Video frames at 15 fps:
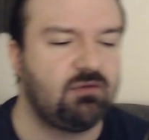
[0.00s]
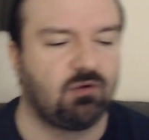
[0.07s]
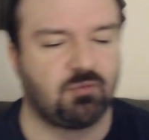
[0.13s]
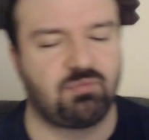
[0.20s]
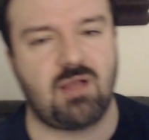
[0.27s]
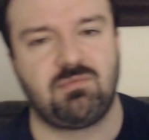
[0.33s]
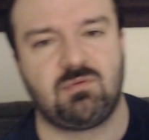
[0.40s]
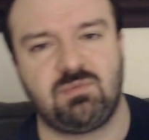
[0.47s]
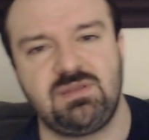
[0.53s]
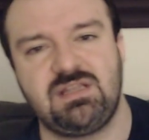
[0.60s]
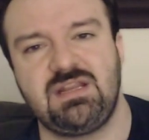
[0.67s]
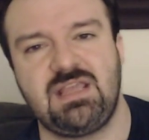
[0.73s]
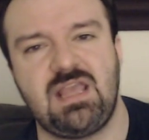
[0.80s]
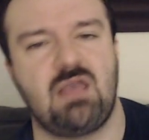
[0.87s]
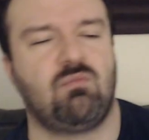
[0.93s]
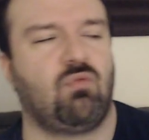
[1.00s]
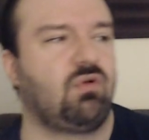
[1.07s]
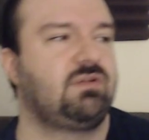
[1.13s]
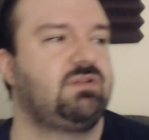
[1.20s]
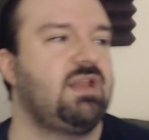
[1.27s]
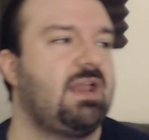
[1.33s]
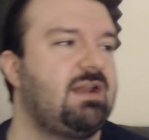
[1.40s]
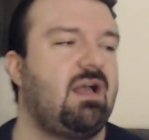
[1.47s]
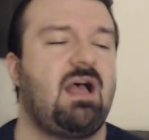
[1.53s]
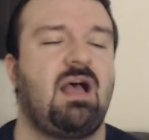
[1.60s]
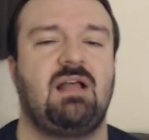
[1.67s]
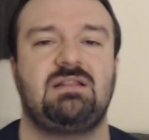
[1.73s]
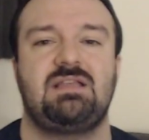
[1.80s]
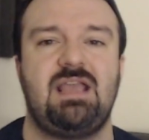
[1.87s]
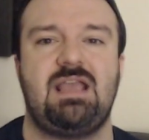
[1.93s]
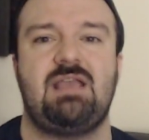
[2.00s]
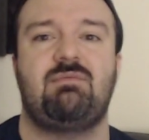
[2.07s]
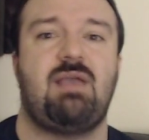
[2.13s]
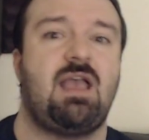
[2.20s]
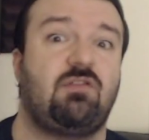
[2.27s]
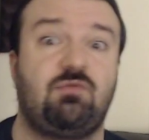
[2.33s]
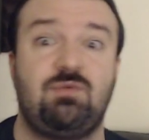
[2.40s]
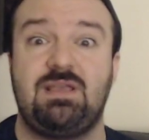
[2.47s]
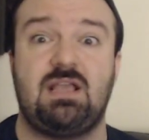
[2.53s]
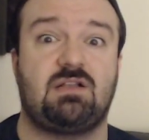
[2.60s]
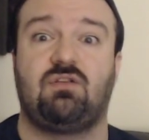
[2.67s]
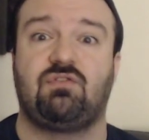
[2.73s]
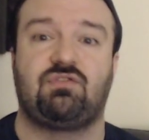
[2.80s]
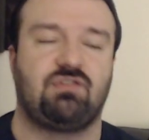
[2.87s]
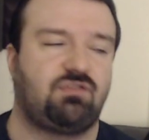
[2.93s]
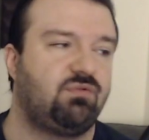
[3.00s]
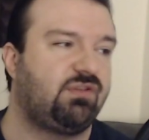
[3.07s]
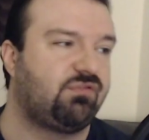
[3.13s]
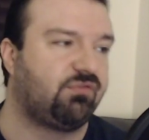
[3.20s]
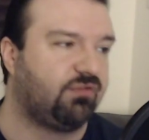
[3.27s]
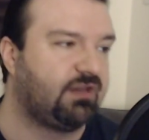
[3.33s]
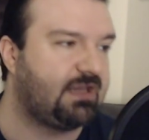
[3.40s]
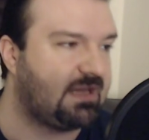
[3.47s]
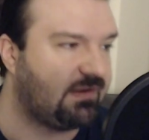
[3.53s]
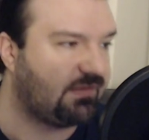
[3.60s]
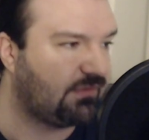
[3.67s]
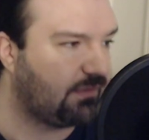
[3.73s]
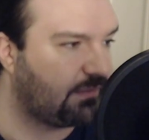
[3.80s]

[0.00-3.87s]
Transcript: we're probably going to get more data on the game as we get closer to its release.